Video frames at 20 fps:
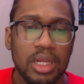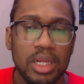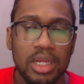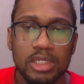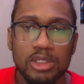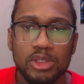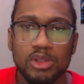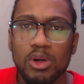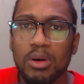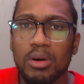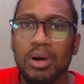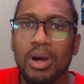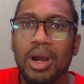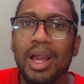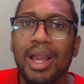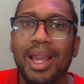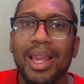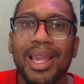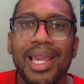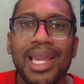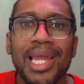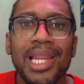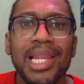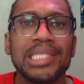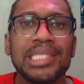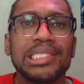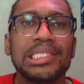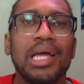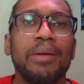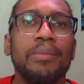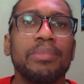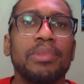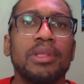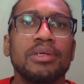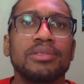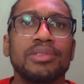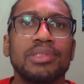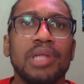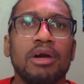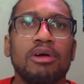So anytime
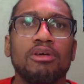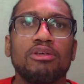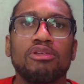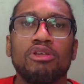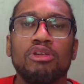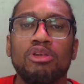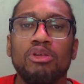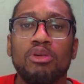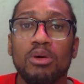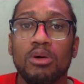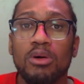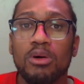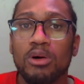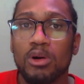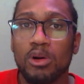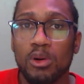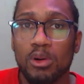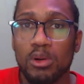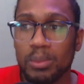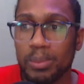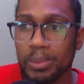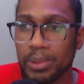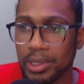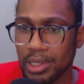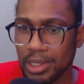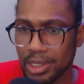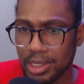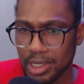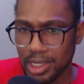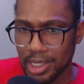there's like a door open